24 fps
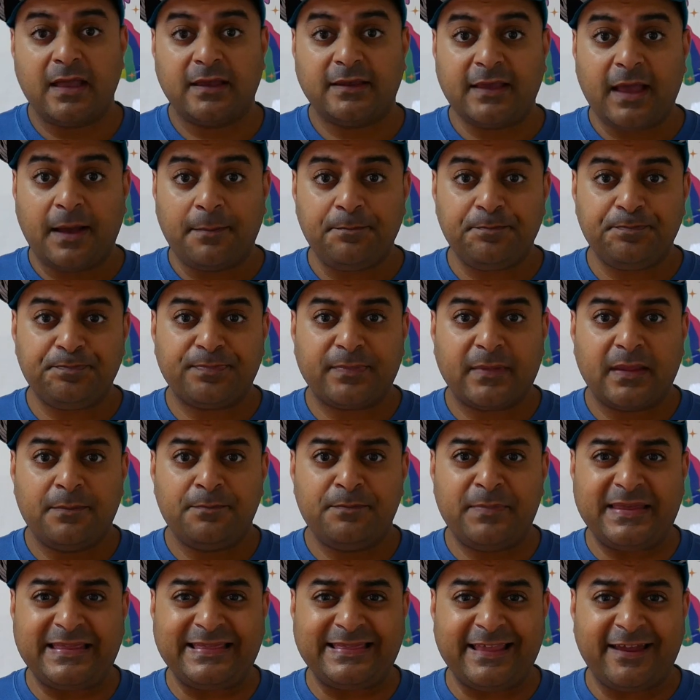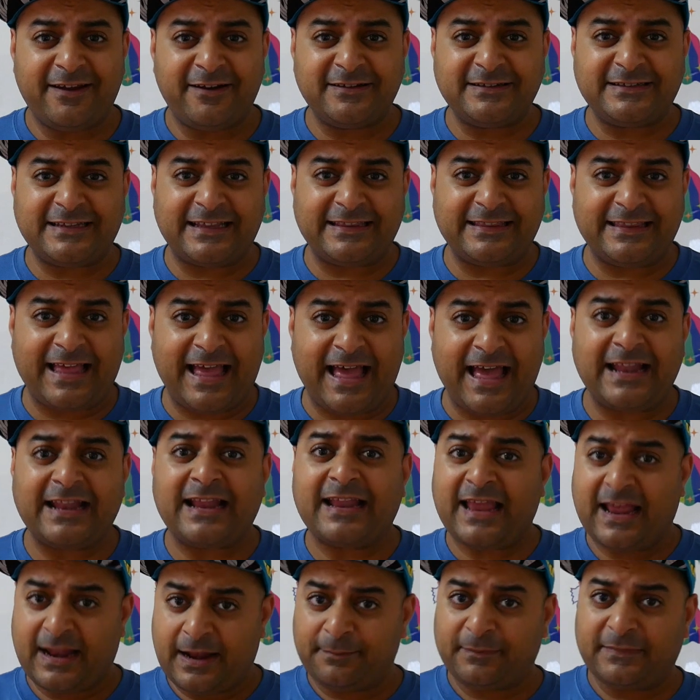Yep, been there, done that,
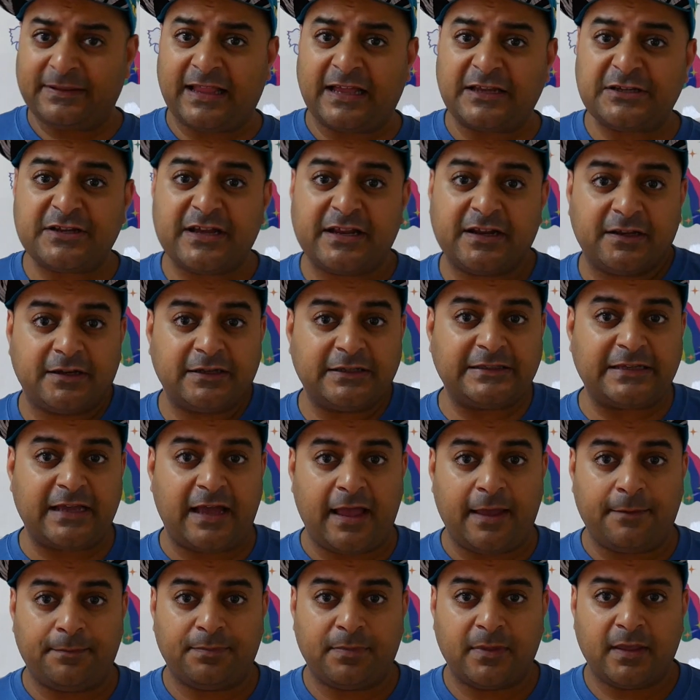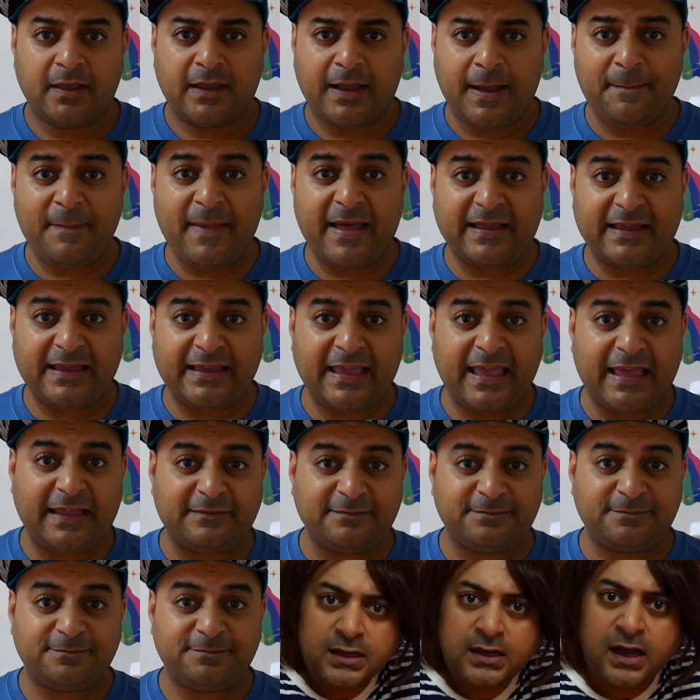and I'm glad you had a good time. Come back
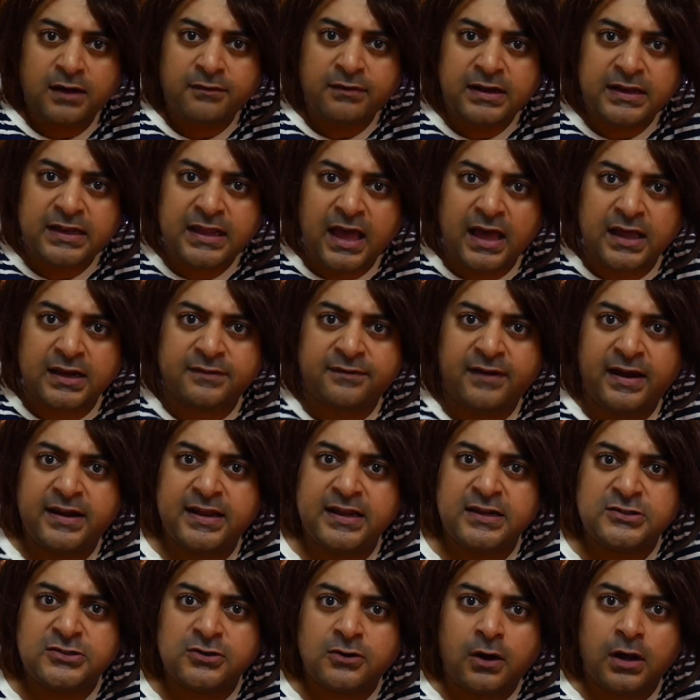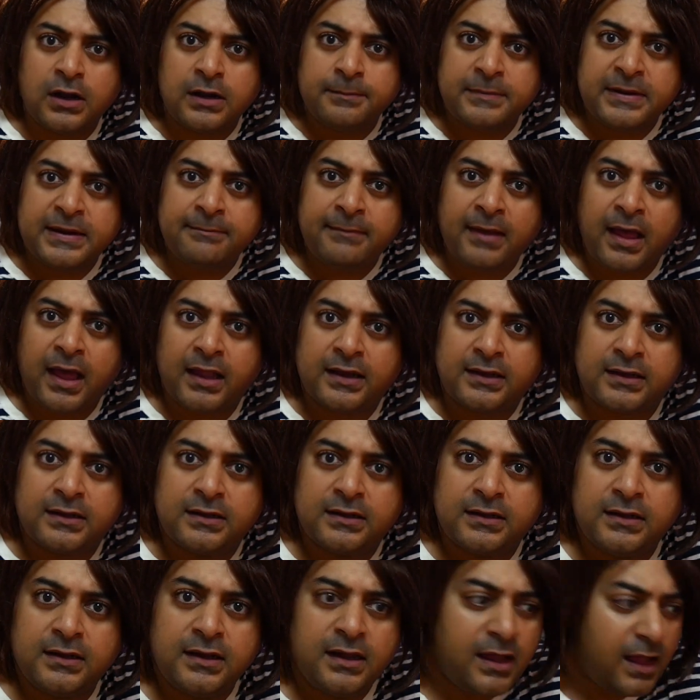again. Kavanyar, why didn't you call me, man?
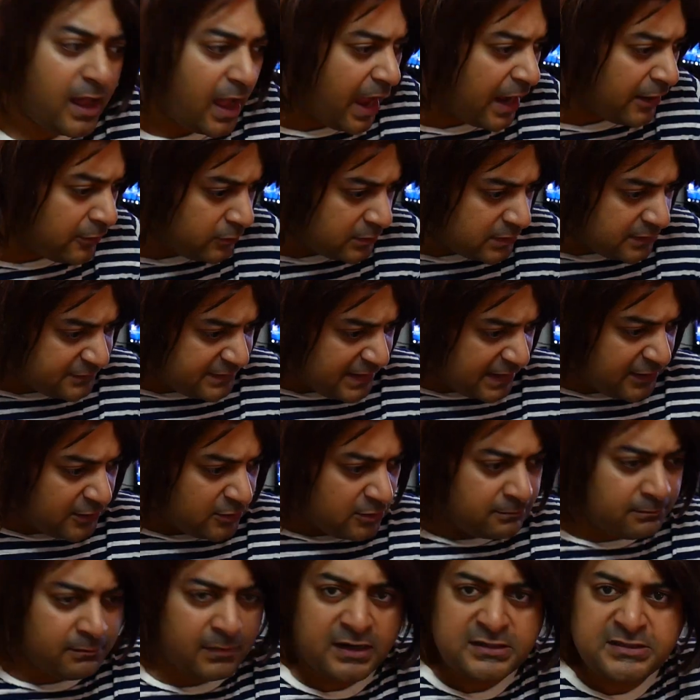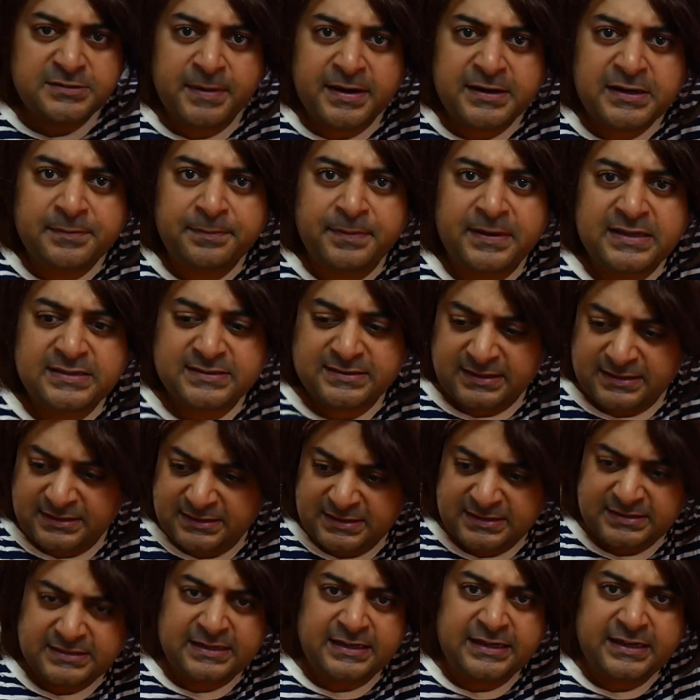I could have taken you much better place than
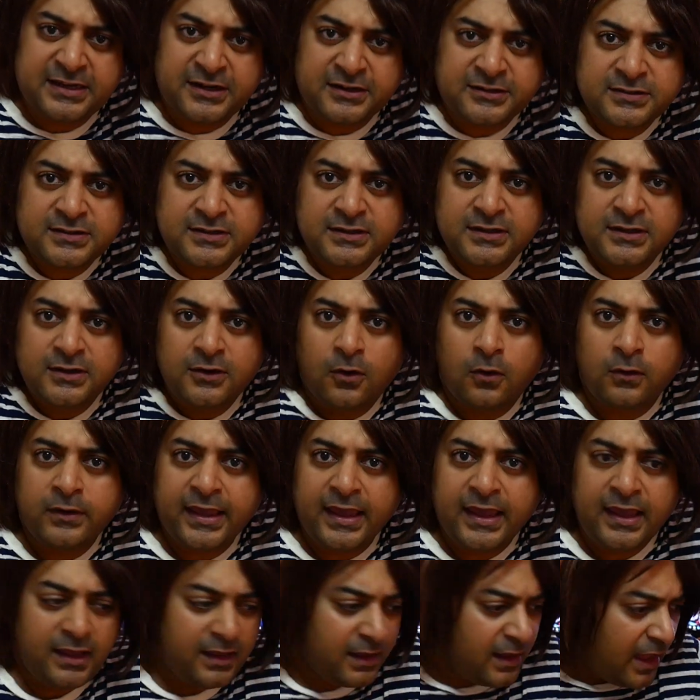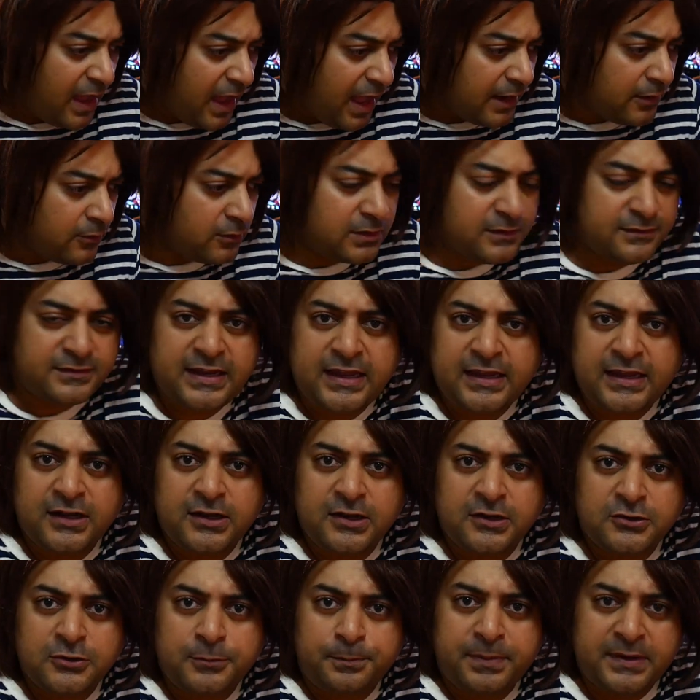this idiot, okay? I could have taken
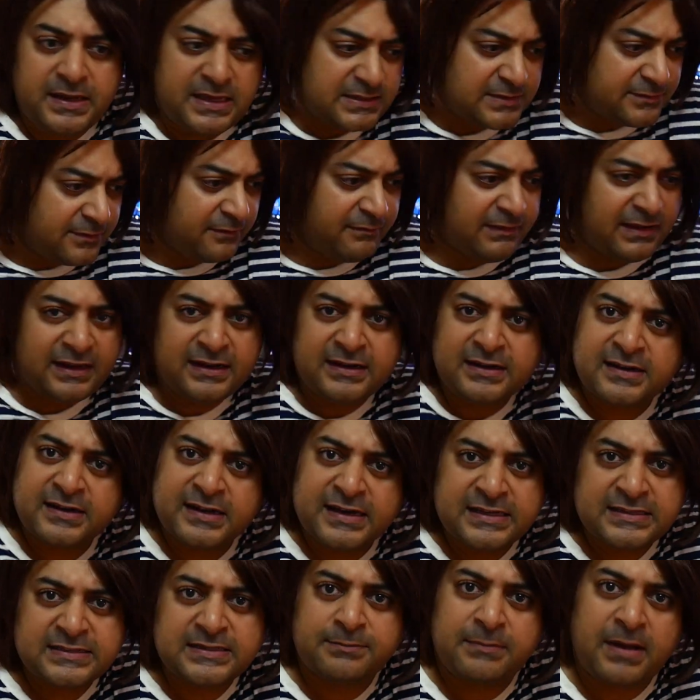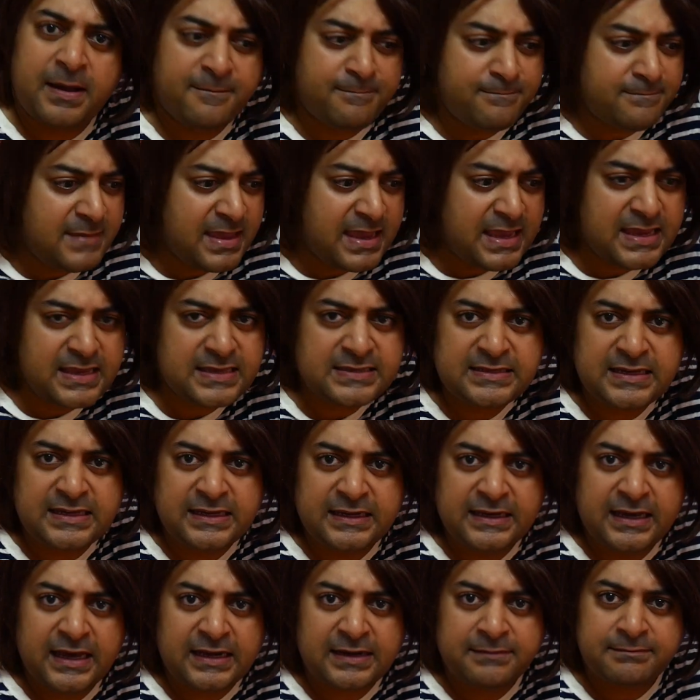you to a place where we can drink some
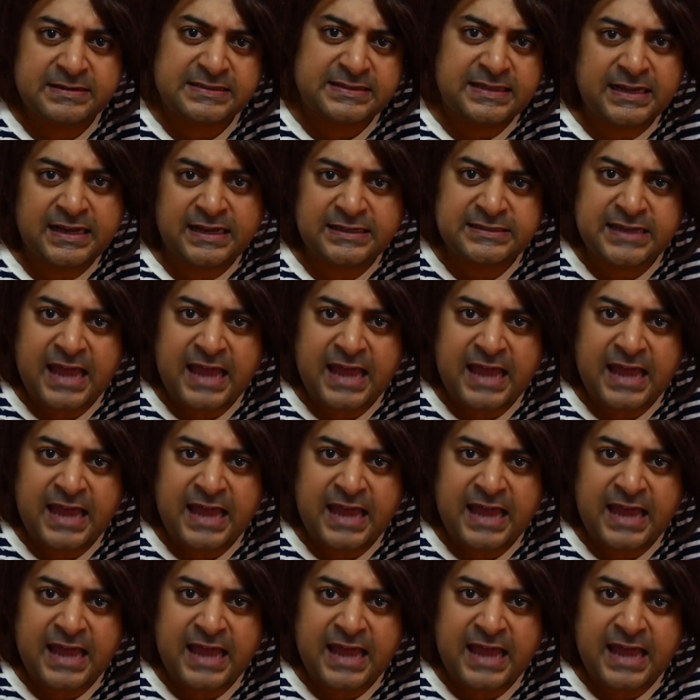amazing garam masala